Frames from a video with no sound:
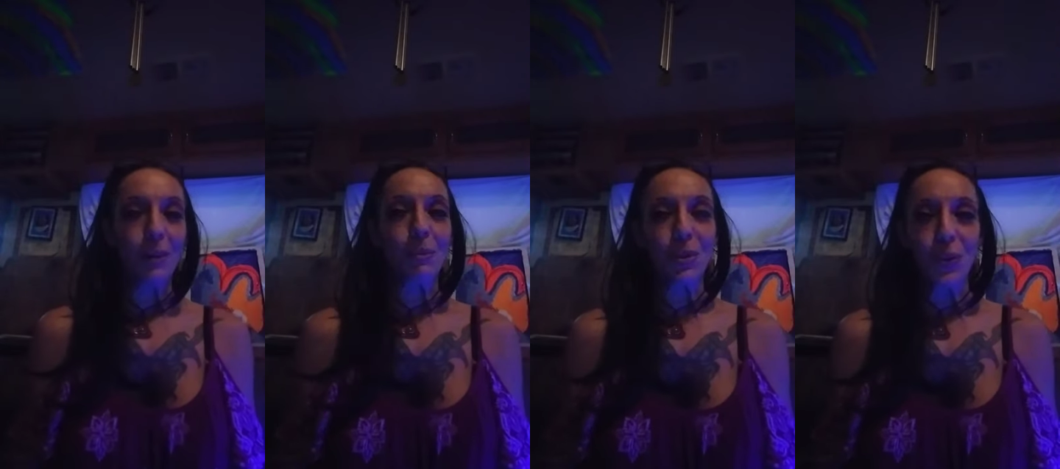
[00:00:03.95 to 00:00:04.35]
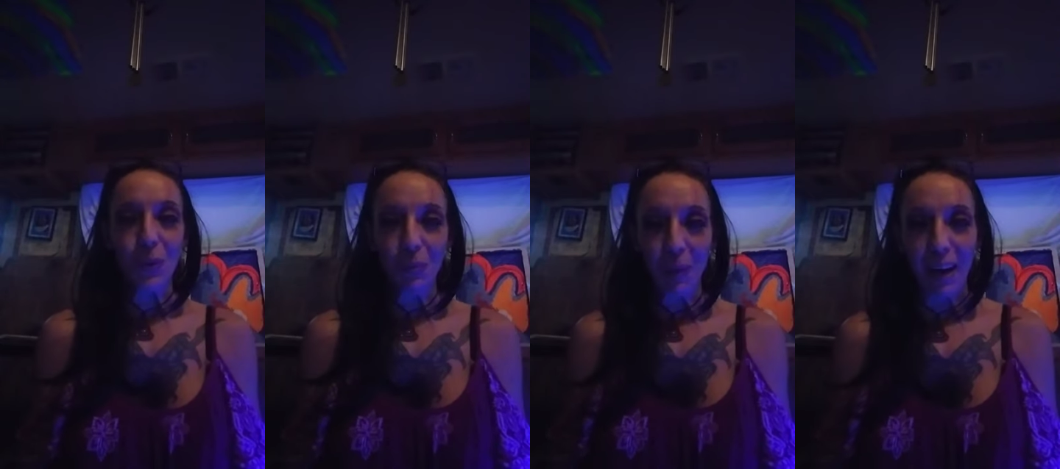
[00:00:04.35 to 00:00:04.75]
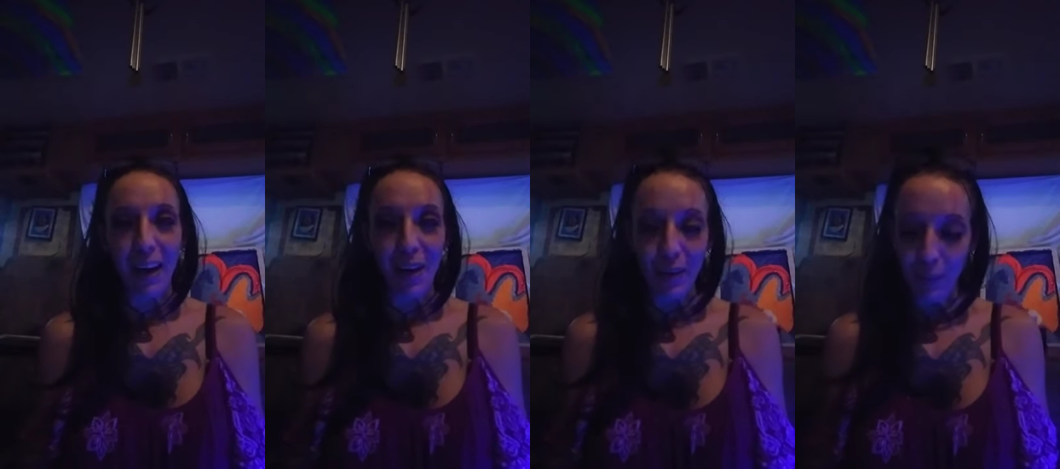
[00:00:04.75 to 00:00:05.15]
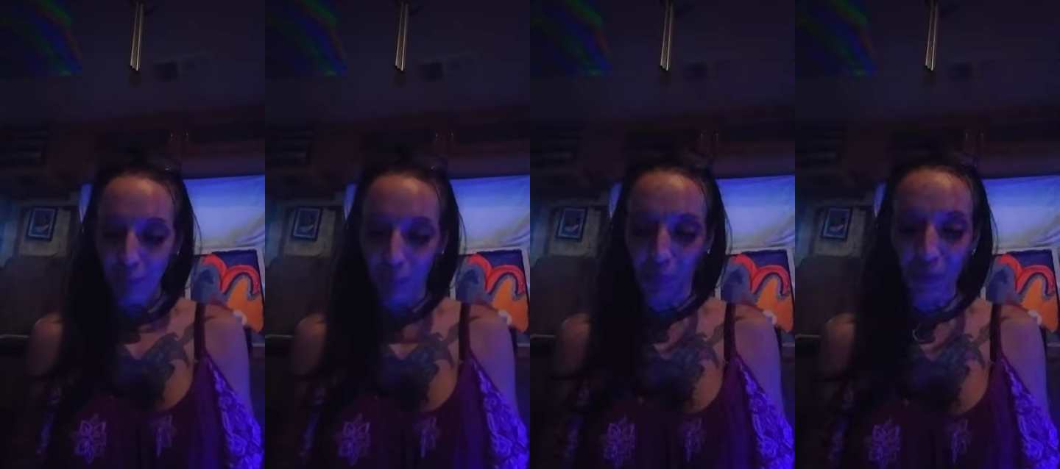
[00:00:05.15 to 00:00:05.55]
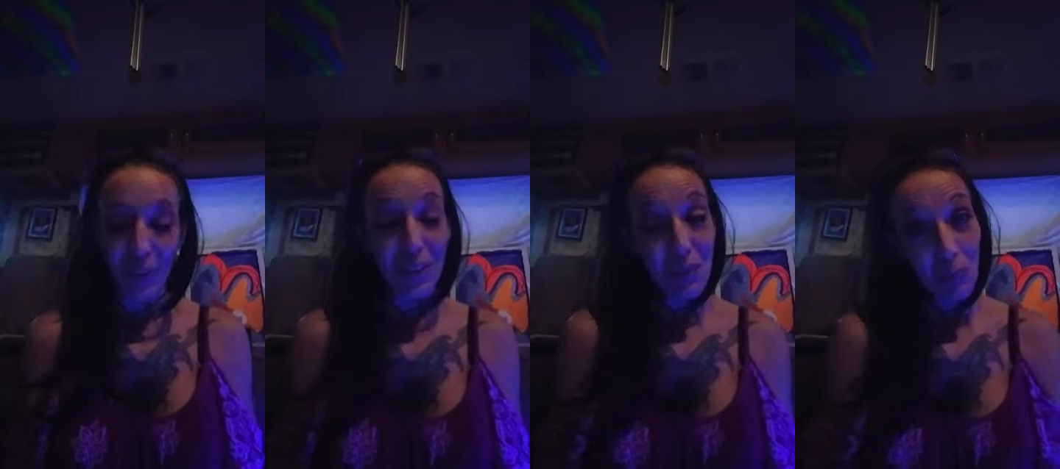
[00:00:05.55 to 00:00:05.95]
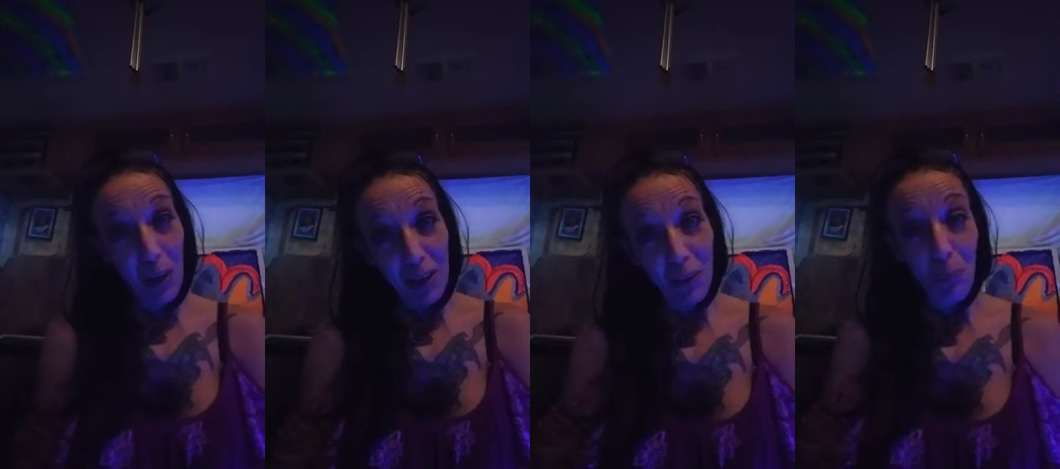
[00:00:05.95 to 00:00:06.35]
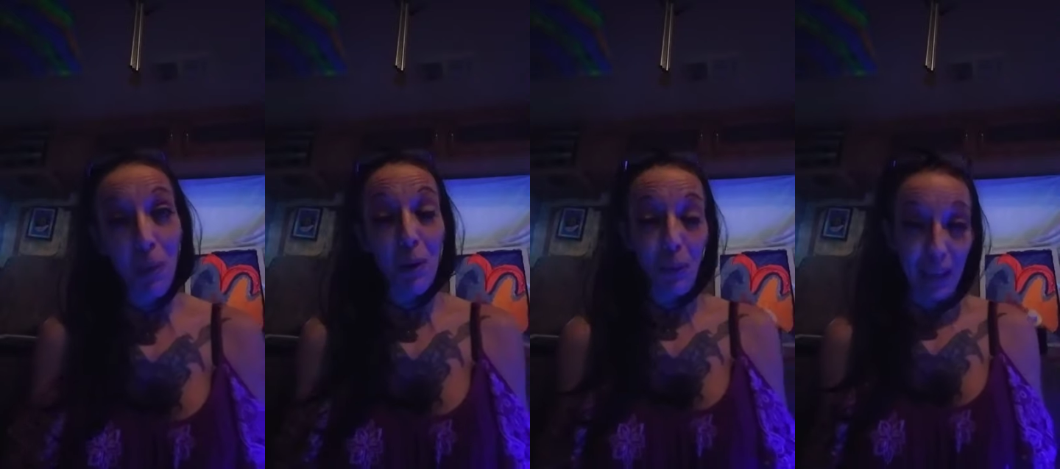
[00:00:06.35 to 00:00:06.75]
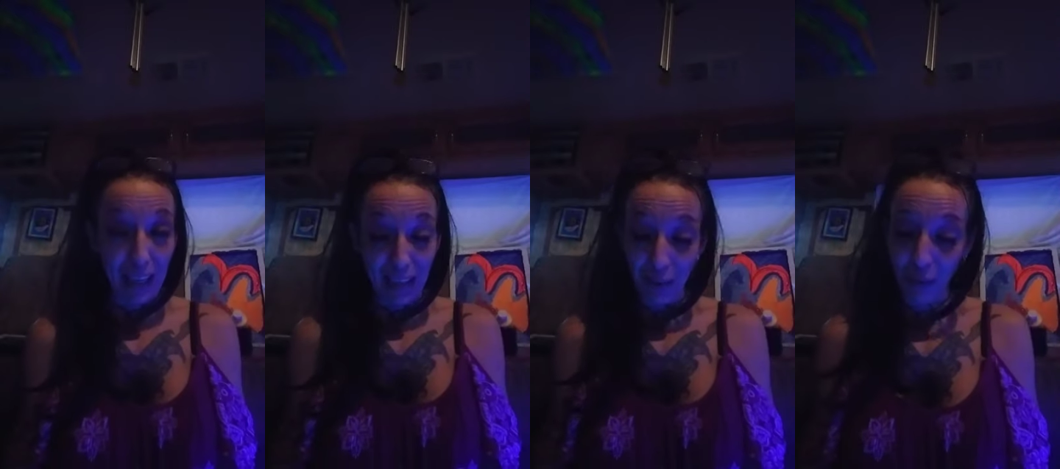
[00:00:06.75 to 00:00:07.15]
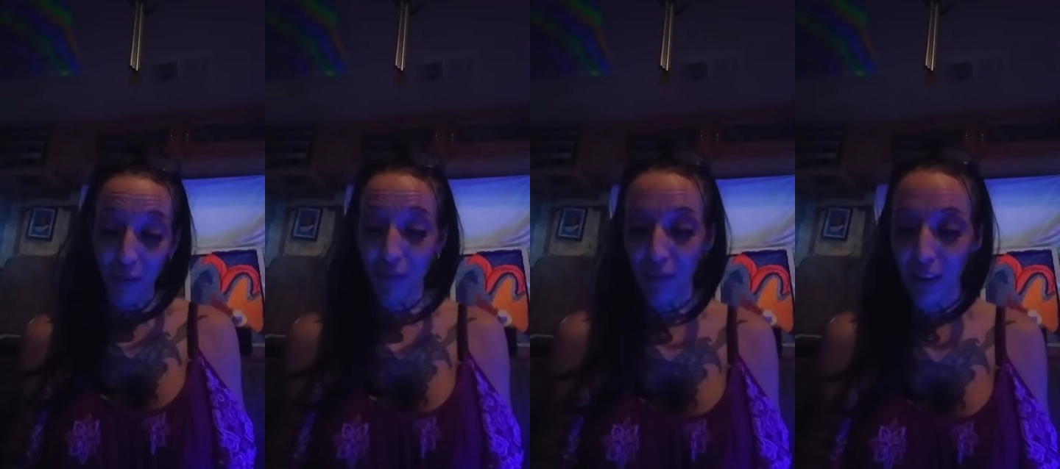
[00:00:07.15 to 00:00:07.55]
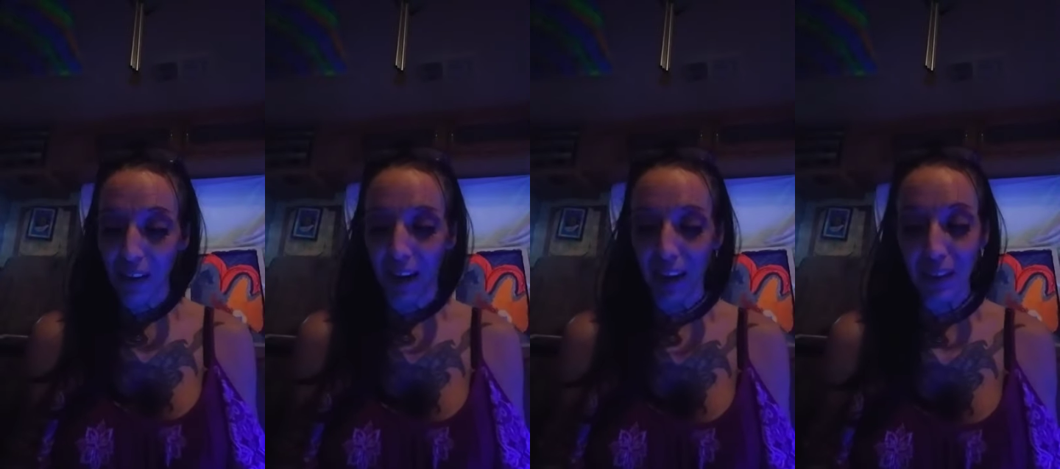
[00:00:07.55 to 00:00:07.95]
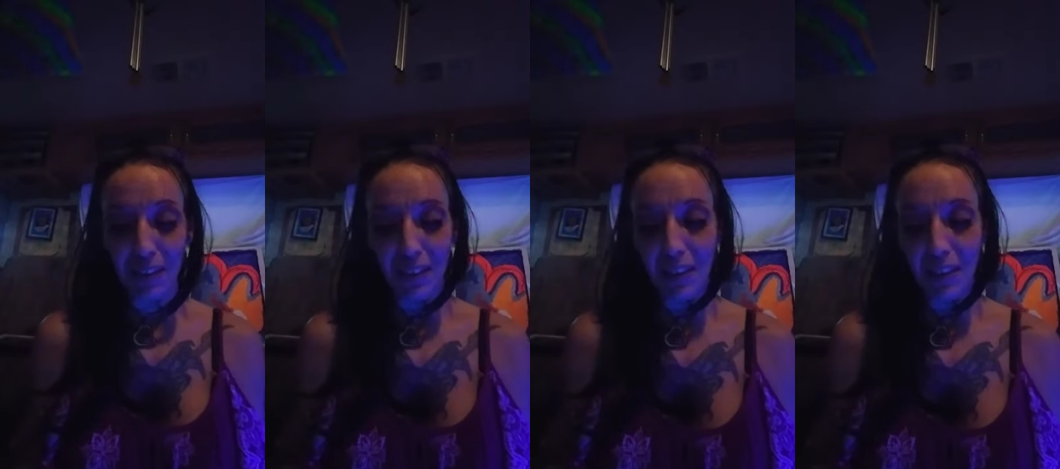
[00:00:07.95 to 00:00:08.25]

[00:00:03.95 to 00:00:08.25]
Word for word: I'm doing my um my my reading of the day.